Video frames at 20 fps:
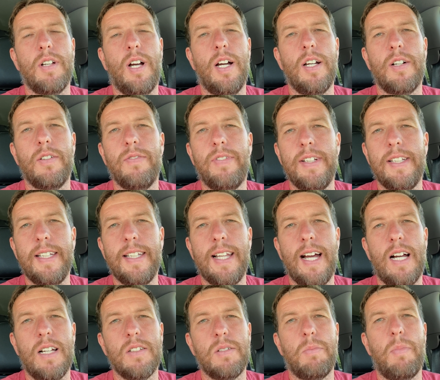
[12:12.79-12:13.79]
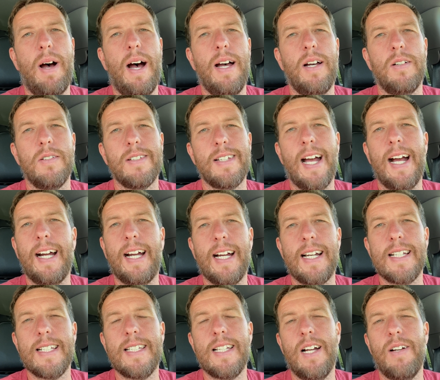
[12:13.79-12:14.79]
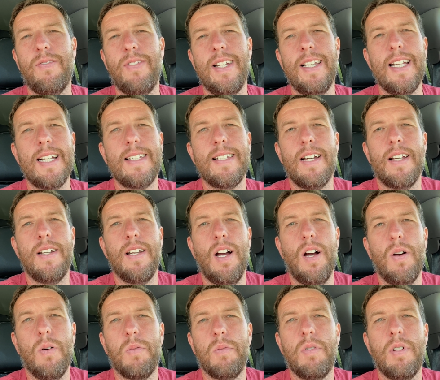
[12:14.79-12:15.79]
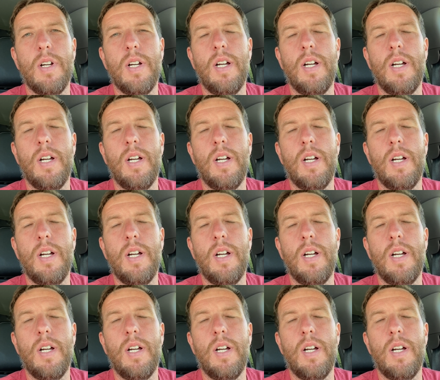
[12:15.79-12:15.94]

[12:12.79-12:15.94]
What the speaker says: 150,000 miles, that kind of stuff, and that's unknown.